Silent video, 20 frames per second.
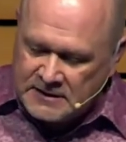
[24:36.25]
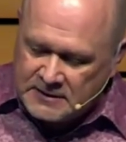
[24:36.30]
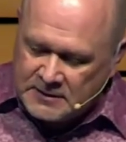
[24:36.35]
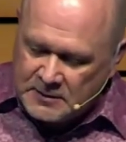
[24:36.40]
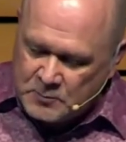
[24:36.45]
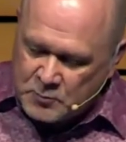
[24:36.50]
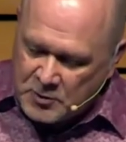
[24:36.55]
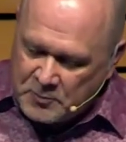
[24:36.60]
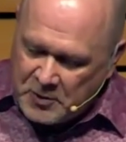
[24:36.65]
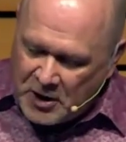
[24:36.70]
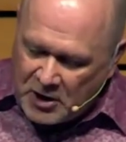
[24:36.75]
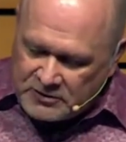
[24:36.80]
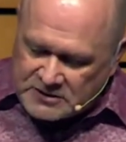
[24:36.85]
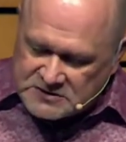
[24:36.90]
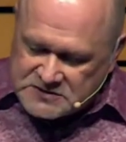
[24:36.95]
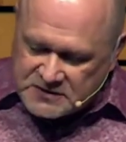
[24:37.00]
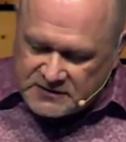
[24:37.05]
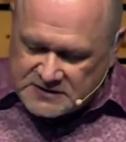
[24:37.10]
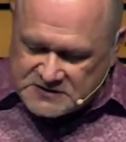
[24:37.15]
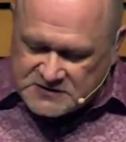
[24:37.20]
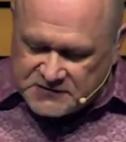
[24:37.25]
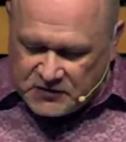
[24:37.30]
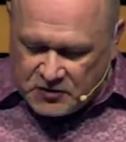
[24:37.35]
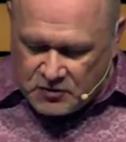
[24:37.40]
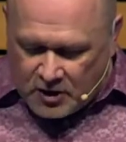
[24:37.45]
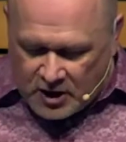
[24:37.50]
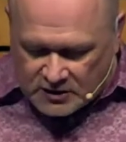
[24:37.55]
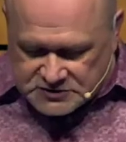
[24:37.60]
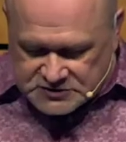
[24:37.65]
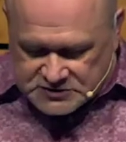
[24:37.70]
Proponents of this view
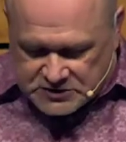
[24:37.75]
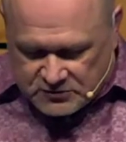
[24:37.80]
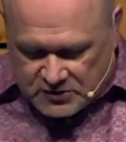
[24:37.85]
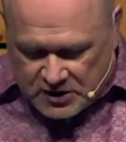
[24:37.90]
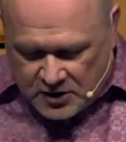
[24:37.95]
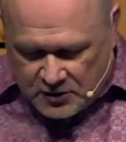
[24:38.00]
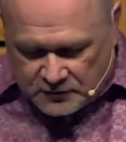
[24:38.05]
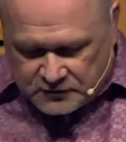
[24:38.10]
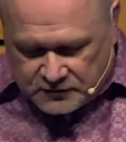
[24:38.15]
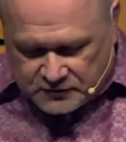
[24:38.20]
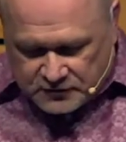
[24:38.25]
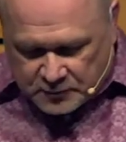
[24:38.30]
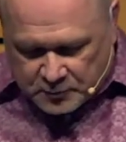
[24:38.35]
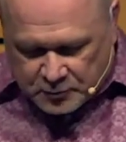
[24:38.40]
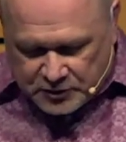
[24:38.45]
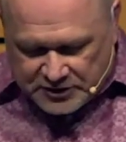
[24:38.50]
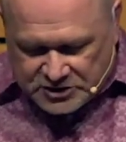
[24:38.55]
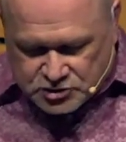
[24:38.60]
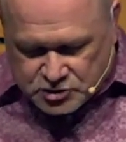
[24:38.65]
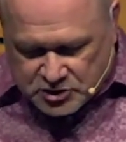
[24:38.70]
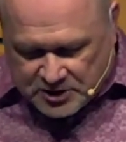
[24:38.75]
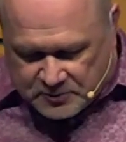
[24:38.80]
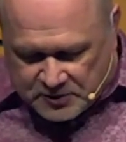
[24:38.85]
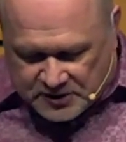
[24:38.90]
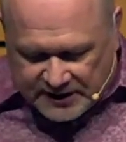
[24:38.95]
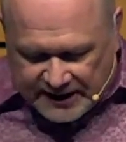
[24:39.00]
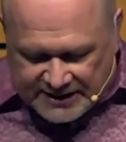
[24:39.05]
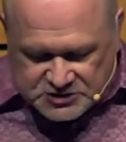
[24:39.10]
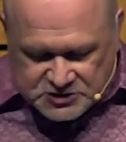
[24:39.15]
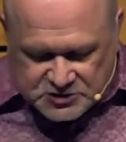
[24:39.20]
also note that the
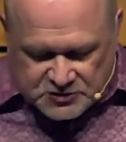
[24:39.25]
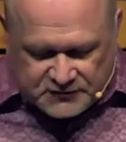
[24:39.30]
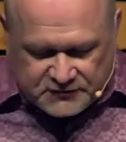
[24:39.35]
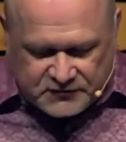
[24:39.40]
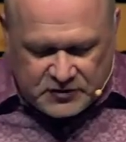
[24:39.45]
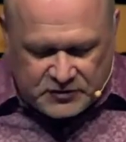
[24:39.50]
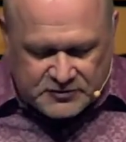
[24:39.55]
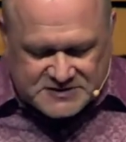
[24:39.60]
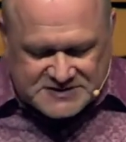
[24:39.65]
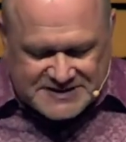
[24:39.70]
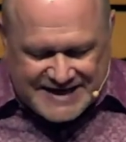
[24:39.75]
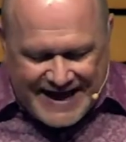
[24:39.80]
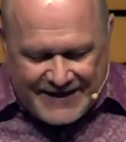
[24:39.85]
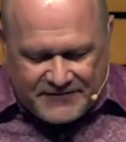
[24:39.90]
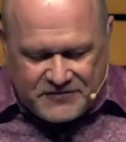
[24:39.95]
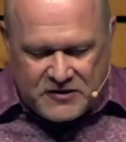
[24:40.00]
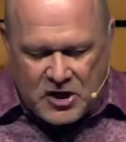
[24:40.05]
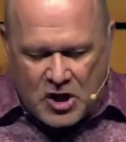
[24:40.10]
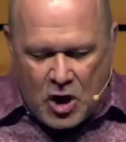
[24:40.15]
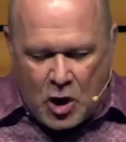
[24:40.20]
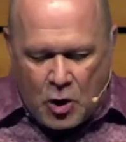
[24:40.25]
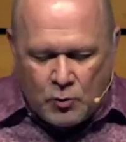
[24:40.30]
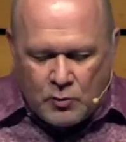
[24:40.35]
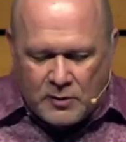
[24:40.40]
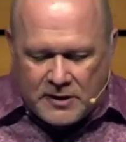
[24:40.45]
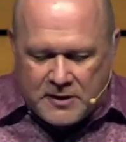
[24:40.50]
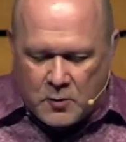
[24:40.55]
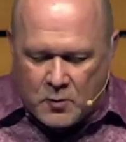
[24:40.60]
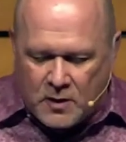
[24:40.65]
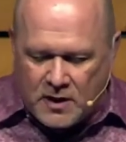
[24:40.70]
pre-tribulational view is not the
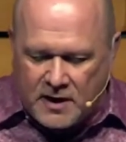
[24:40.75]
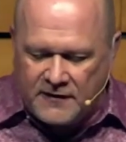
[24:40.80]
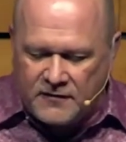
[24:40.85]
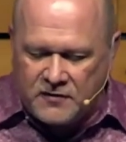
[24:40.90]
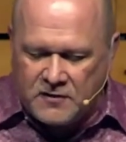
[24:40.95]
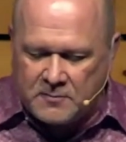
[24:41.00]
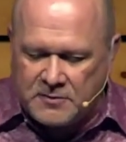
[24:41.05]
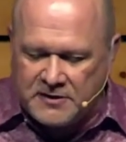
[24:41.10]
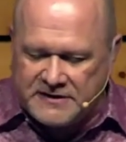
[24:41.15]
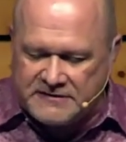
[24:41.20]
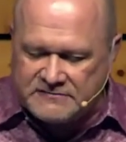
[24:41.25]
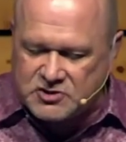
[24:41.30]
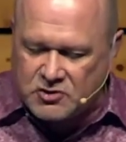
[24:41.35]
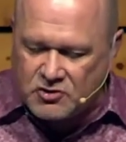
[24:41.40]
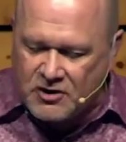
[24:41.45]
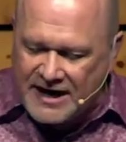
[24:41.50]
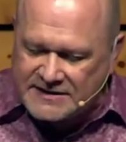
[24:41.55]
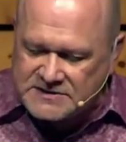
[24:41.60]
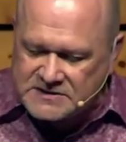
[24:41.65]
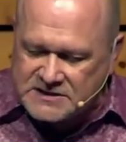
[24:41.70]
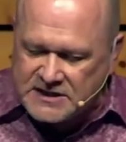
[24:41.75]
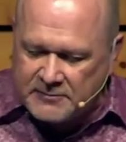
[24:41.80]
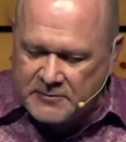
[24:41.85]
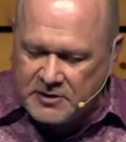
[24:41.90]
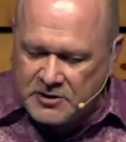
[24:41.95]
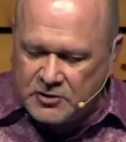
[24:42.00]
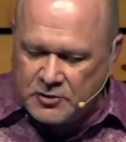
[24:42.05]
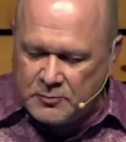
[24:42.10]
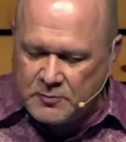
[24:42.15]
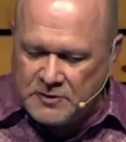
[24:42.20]
only one that believes Christ's
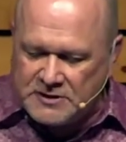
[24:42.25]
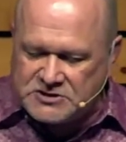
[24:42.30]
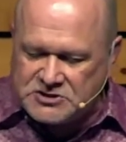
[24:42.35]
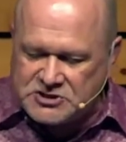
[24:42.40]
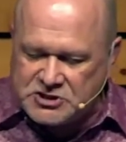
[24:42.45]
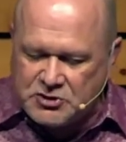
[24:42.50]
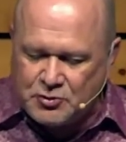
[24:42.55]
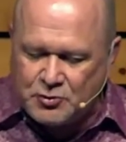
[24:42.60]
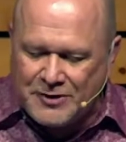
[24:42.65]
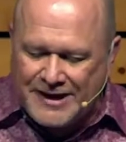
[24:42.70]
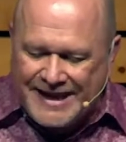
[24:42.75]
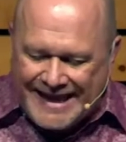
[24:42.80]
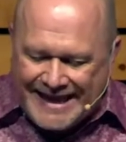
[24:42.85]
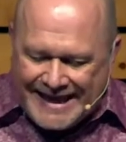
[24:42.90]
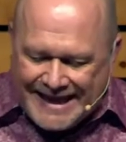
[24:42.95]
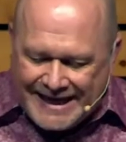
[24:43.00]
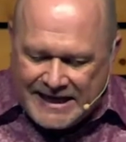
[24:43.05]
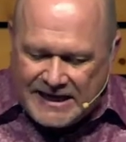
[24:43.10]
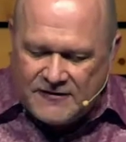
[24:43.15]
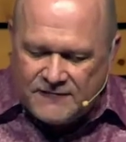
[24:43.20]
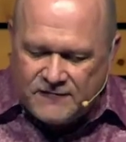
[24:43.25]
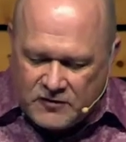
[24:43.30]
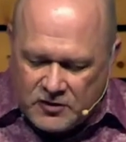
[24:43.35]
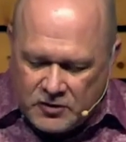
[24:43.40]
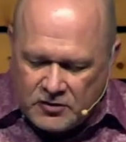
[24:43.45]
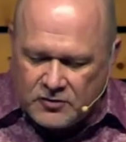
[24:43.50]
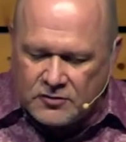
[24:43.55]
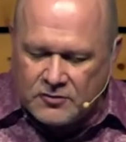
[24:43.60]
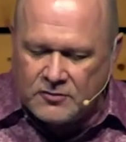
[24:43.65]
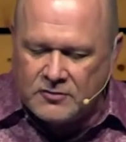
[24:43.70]
coming could be soon. Any
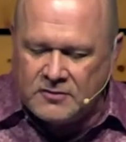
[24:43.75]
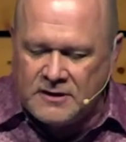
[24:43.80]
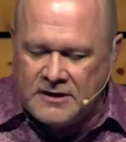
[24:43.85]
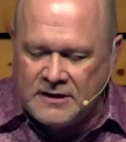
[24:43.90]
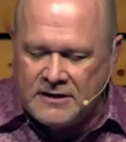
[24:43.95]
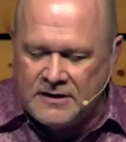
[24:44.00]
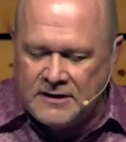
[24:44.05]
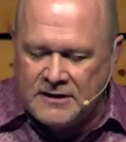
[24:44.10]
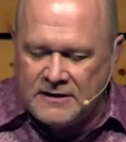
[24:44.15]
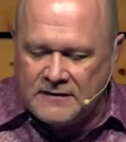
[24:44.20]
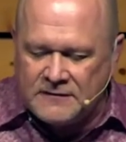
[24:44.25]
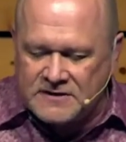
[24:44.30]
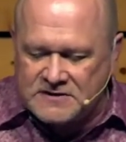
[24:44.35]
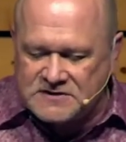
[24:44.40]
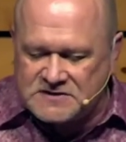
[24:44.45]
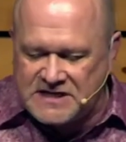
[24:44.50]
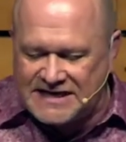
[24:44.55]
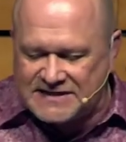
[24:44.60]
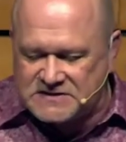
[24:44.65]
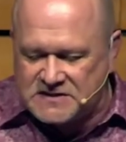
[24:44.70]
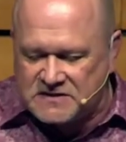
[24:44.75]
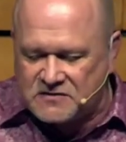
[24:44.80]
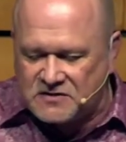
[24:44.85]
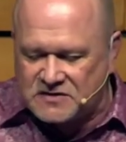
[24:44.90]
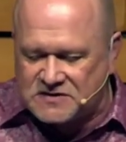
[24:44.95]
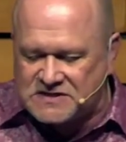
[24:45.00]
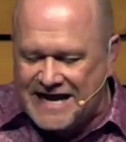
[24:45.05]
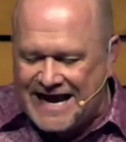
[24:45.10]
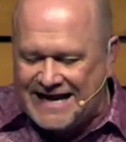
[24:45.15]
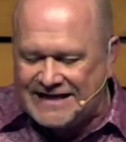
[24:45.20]
view that says that the
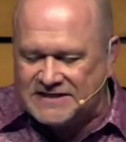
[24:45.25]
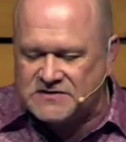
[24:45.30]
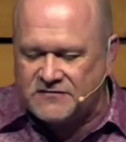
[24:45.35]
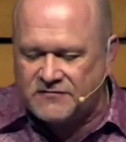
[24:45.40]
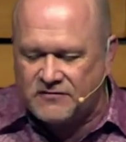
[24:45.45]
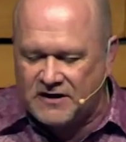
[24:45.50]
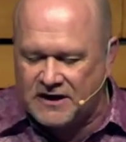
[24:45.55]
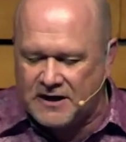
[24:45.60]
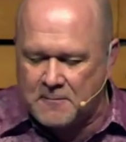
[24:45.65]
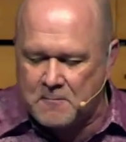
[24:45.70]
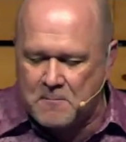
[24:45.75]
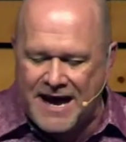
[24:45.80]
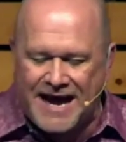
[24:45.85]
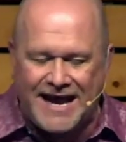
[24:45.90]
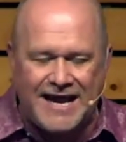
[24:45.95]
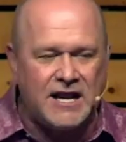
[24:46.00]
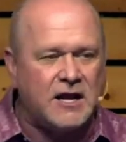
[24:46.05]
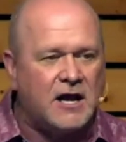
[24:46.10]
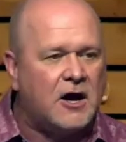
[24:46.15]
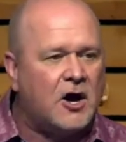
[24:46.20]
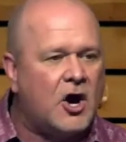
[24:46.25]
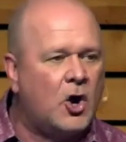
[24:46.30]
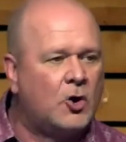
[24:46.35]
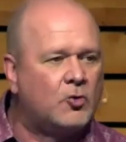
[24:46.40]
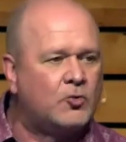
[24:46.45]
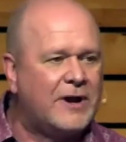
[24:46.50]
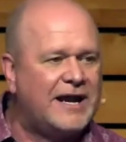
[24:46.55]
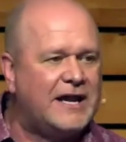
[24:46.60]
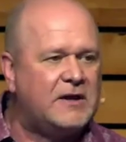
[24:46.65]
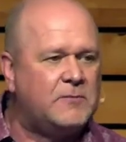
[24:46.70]
signs of the end might
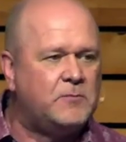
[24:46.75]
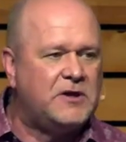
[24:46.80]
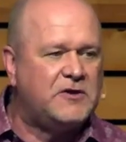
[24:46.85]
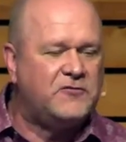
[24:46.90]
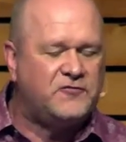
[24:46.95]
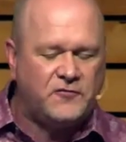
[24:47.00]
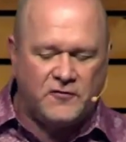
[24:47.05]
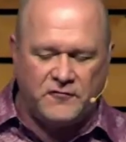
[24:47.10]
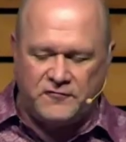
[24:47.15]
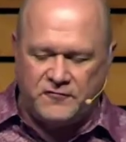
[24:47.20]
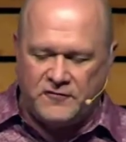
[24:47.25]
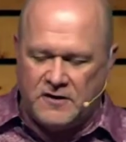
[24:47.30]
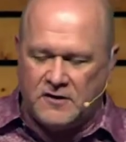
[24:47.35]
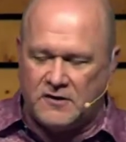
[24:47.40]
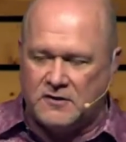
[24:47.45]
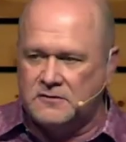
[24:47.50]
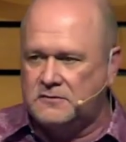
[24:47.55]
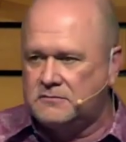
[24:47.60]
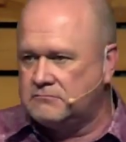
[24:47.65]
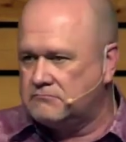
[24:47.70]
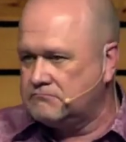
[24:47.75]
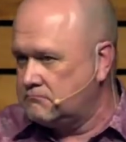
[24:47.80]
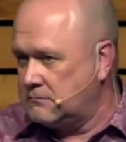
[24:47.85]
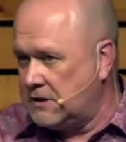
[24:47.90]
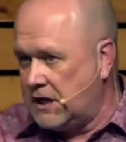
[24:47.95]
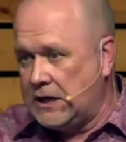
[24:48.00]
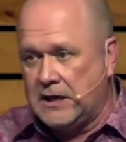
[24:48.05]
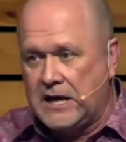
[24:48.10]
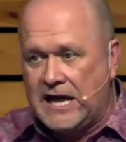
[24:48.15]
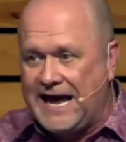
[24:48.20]
already be fulfilled,
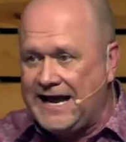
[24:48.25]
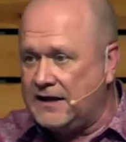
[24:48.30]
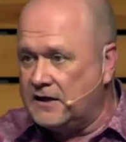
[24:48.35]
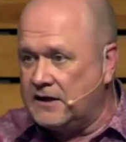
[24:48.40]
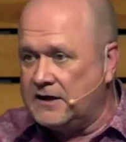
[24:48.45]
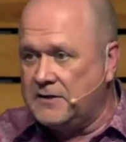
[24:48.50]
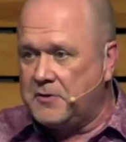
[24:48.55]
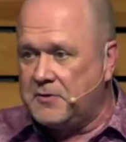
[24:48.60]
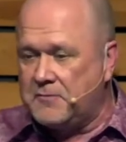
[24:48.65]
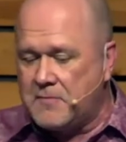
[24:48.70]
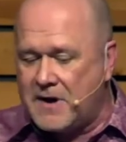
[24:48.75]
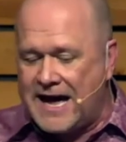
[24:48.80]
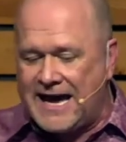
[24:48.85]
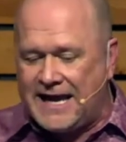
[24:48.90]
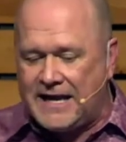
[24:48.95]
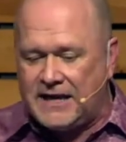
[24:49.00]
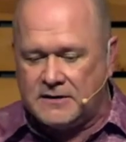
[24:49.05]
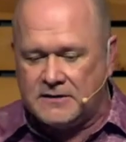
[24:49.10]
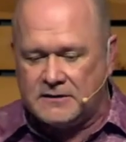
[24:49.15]
unlikely but might,